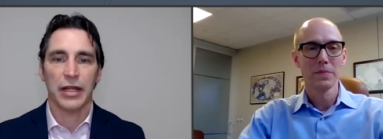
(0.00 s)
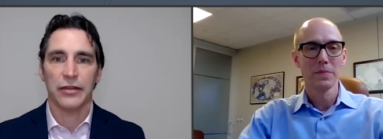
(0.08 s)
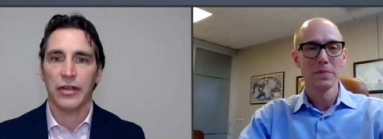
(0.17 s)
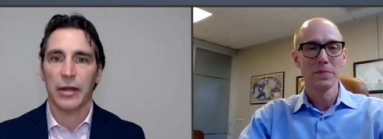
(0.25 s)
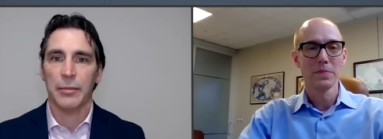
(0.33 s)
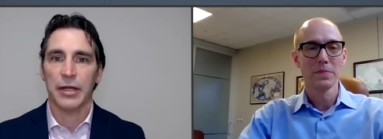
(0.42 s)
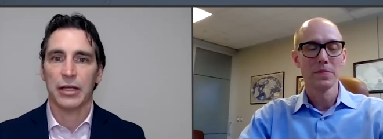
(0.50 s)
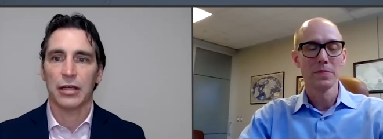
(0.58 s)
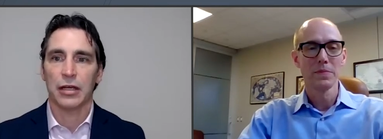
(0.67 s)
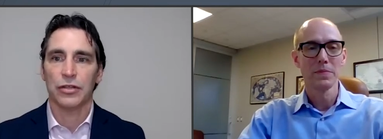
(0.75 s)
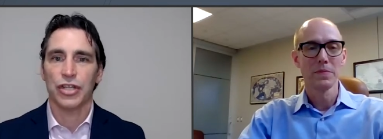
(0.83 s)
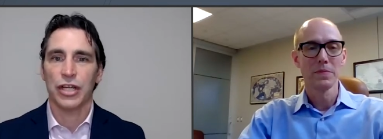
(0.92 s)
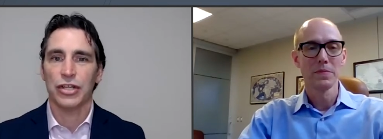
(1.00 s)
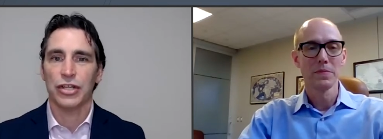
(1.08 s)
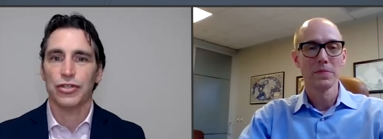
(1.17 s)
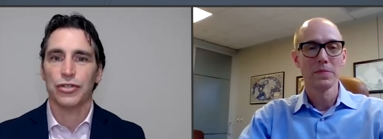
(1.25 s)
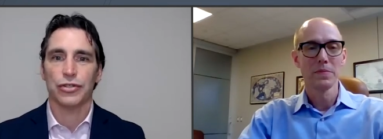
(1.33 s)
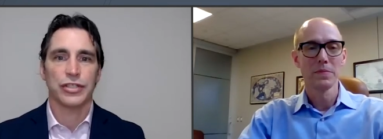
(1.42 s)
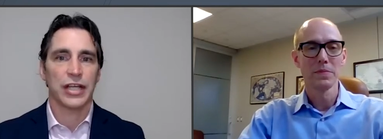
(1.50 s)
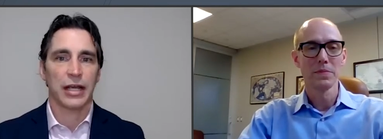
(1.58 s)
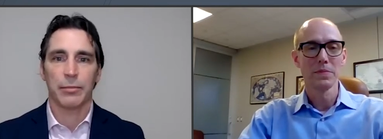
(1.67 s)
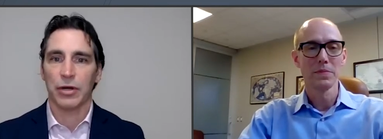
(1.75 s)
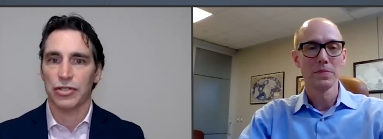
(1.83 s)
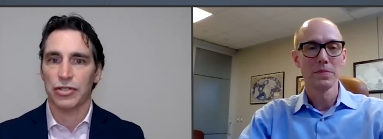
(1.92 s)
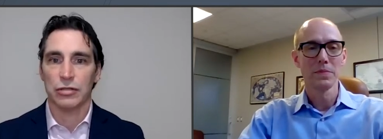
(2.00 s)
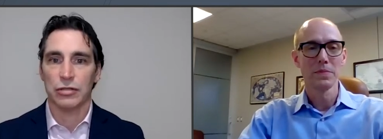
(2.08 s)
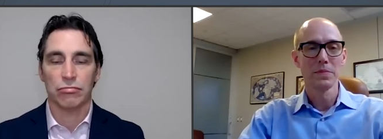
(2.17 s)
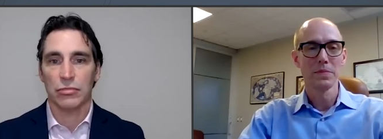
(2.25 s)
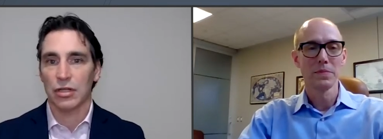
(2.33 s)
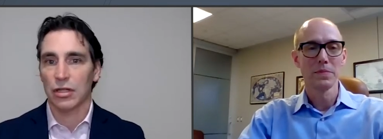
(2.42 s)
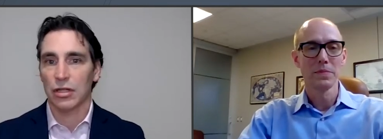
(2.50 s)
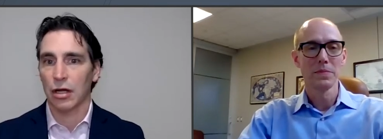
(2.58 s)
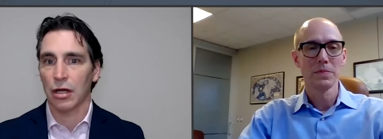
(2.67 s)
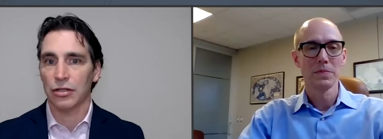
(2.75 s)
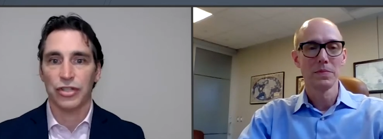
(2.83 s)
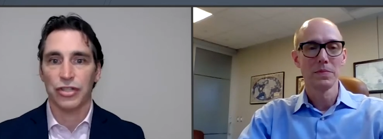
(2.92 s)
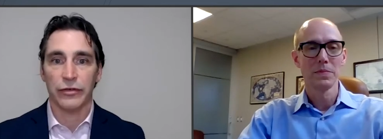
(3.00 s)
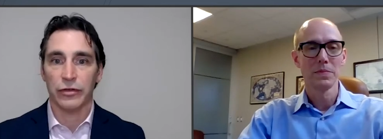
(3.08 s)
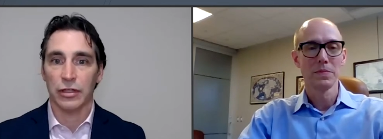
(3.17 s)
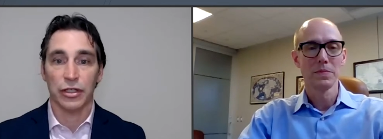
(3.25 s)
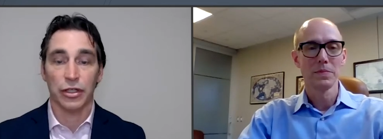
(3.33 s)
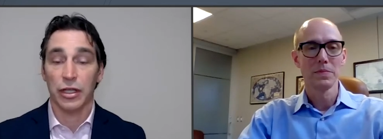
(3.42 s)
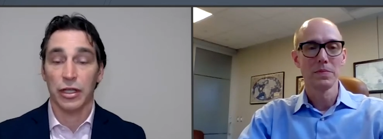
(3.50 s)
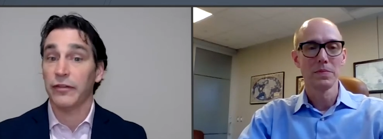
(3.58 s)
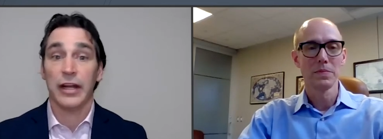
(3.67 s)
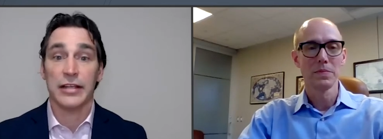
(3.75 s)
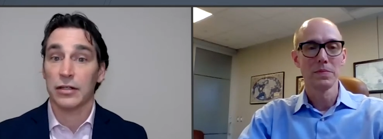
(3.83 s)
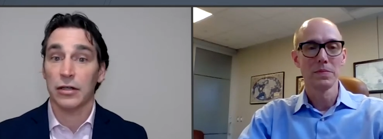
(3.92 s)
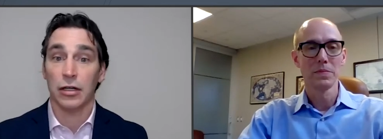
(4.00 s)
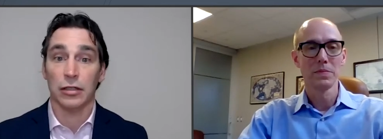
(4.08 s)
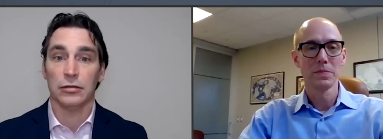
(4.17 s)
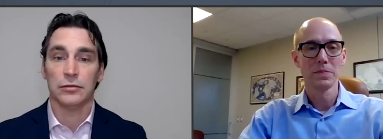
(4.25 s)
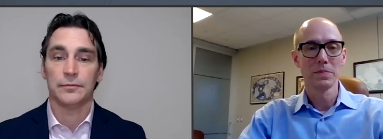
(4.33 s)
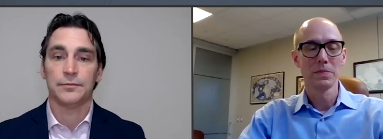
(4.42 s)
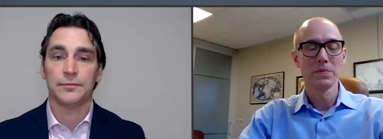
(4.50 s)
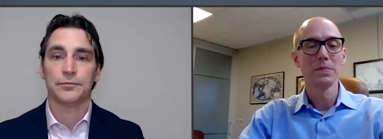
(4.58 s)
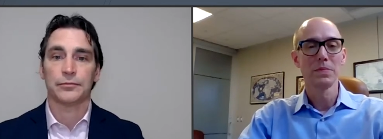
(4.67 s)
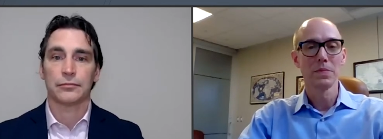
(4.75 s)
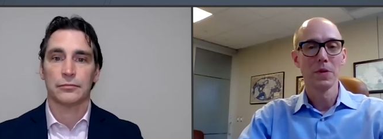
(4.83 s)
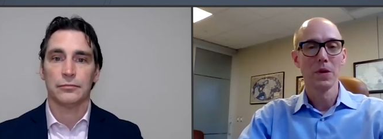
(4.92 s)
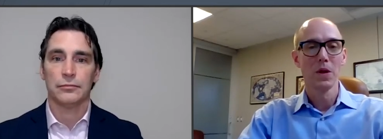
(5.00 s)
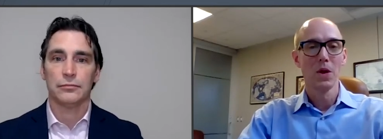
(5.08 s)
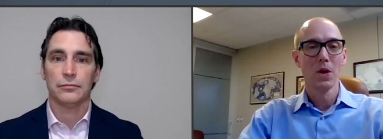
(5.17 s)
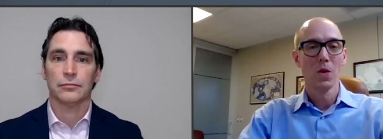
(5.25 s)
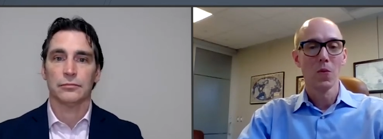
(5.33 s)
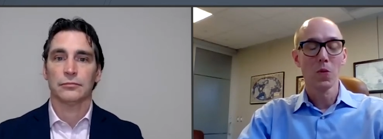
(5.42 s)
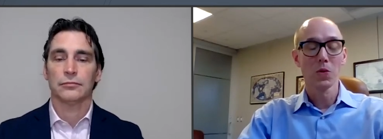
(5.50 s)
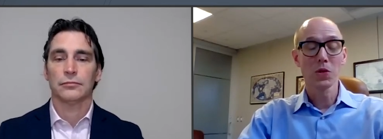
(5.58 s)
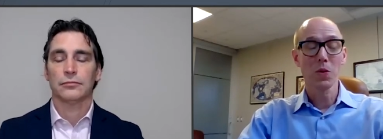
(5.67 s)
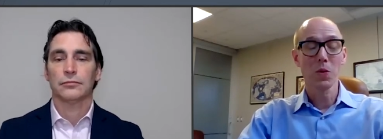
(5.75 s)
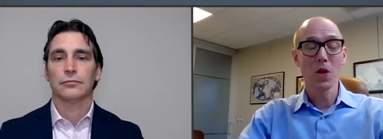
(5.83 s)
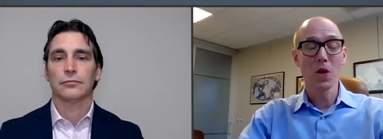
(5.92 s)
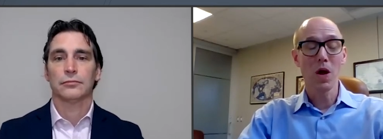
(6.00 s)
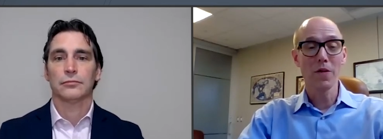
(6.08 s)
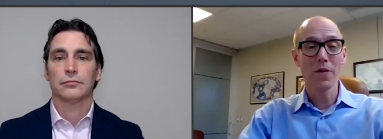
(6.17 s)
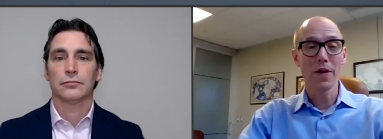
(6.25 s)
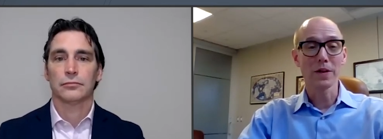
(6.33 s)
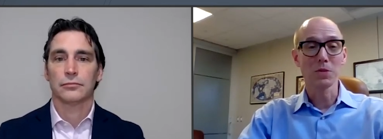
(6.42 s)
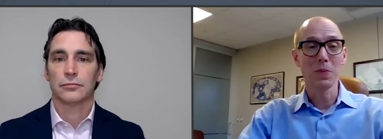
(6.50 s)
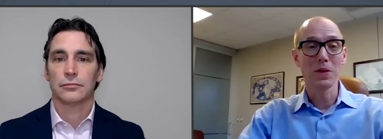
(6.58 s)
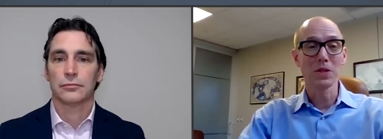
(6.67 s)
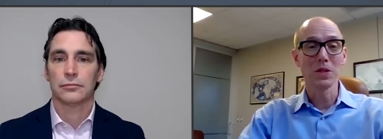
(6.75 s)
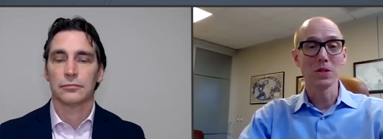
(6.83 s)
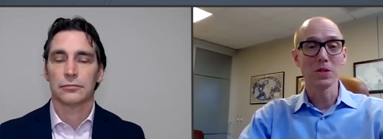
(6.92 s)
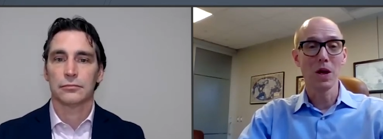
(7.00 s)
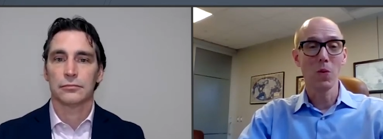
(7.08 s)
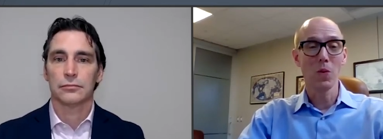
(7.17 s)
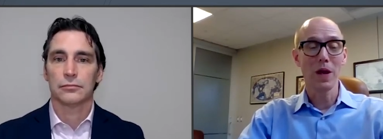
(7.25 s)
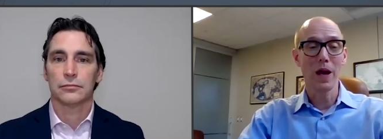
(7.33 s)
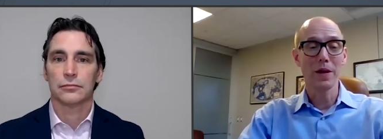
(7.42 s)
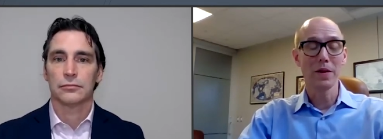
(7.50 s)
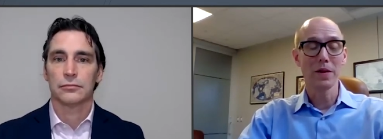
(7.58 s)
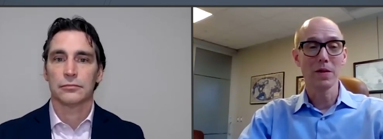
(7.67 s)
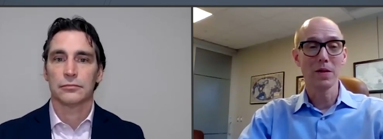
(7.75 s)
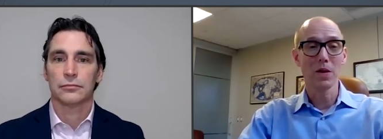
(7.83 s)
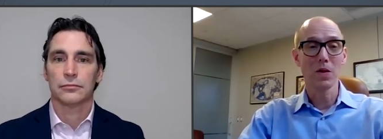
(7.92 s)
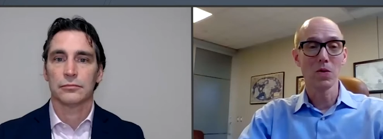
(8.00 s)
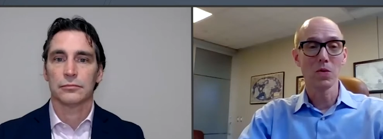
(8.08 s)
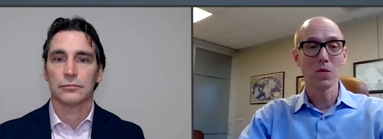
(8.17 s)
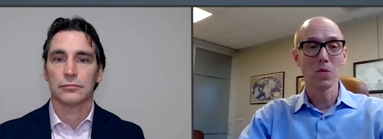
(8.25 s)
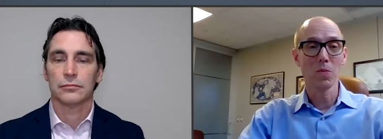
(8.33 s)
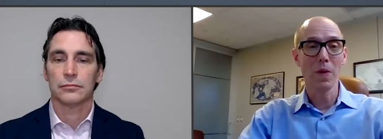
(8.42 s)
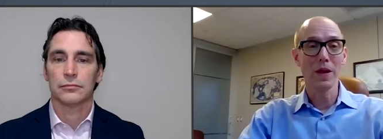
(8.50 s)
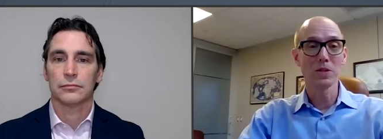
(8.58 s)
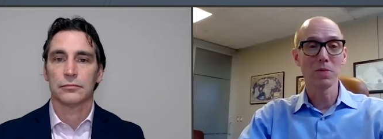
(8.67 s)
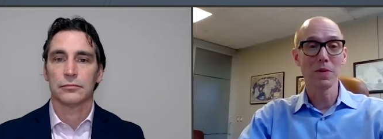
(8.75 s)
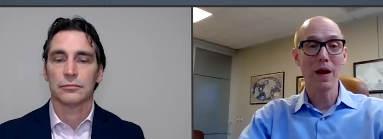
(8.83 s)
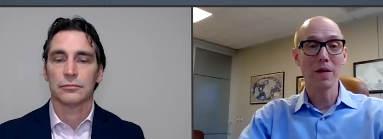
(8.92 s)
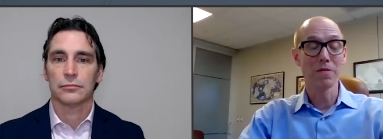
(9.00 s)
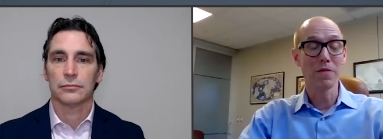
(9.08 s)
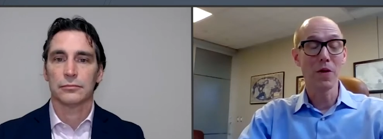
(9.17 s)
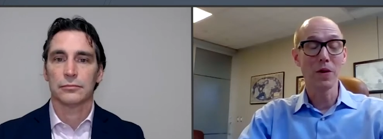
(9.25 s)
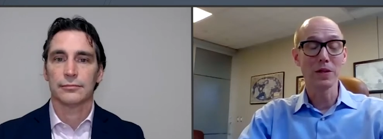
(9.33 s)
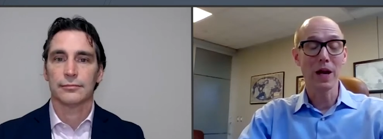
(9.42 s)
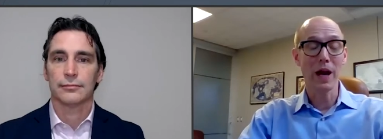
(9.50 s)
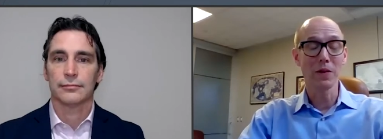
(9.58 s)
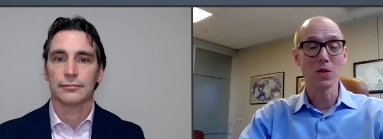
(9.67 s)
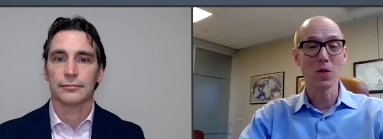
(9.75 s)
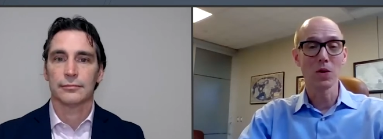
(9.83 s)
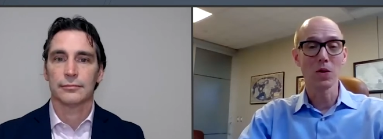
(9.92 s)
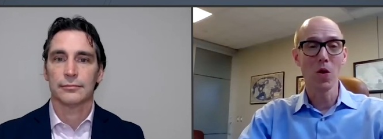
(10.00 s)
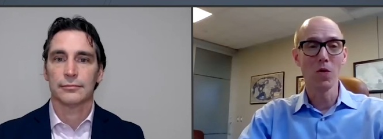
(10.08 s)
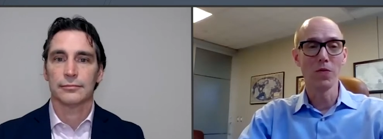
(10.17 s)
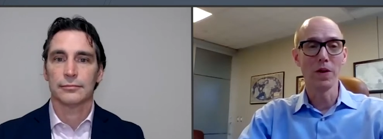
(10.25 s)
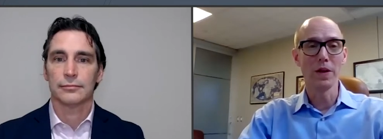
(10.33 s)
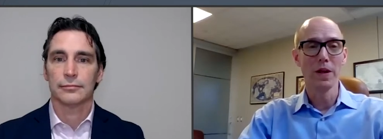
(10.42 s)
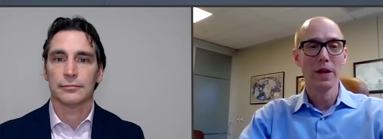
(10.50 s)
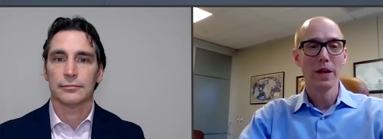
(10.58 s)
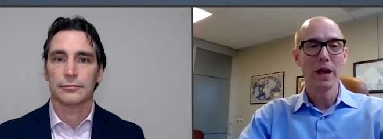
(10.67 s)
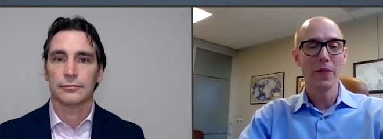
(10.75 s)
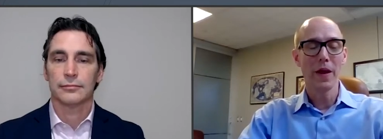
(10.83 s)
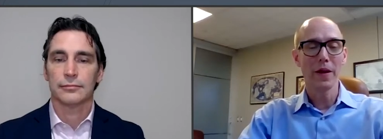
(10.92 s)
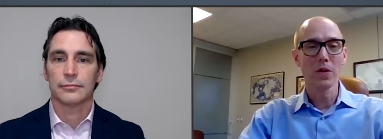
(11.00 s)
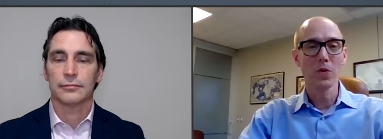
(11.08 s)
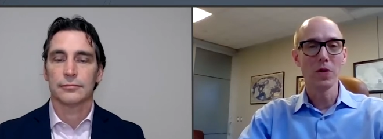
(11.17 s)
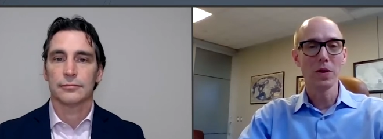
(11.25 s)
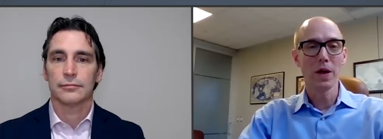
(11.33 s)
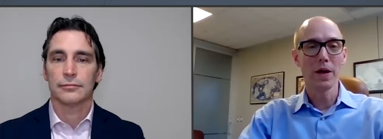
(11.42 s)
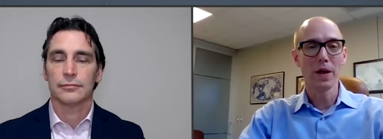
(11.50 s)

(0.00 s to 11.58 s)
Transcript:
Speaker 1: pandemic changed your tech budget uh, generally, if it has at all?
Speaker 2: Well, certainly with all of our expenses, uh, we had to, you know, manage them down very tightly during COVID, and that included